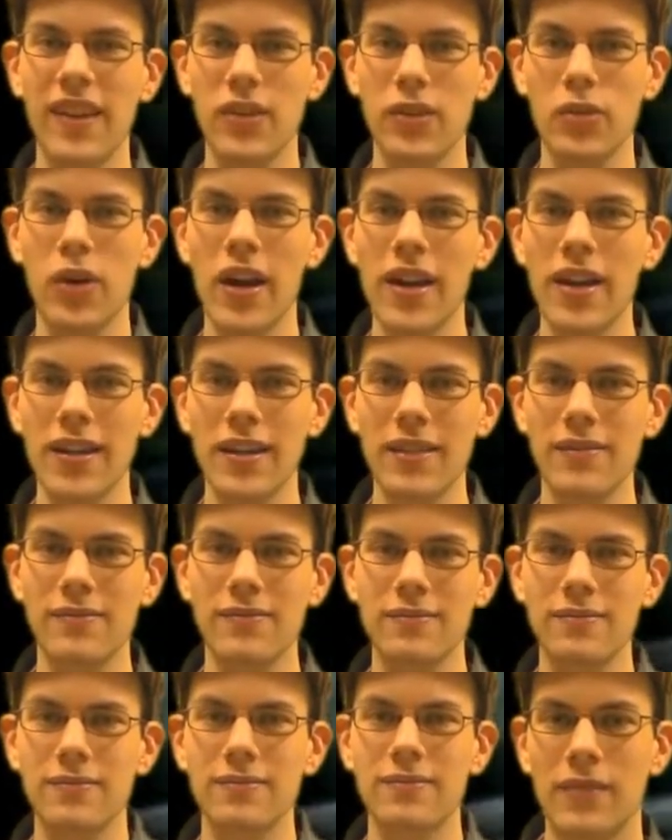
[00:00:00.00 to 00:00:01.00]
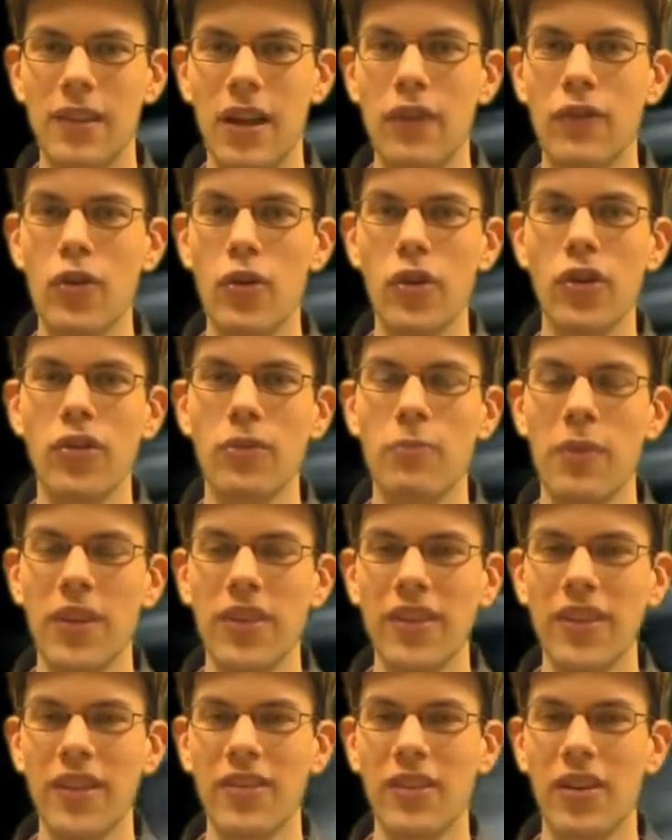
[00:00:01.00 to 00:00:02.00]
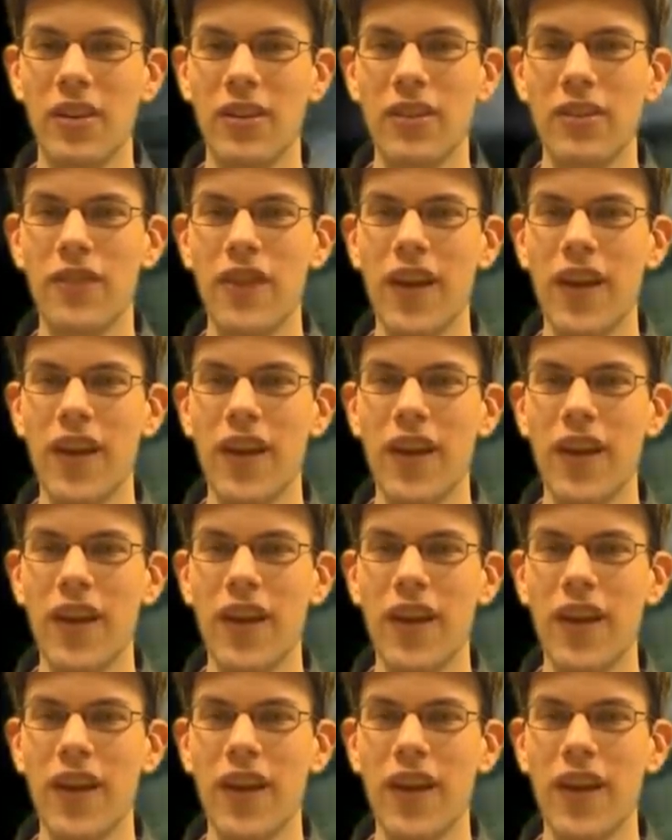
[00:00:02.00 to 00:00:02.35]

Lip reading: at the ready. Now, of course, muskets aren't the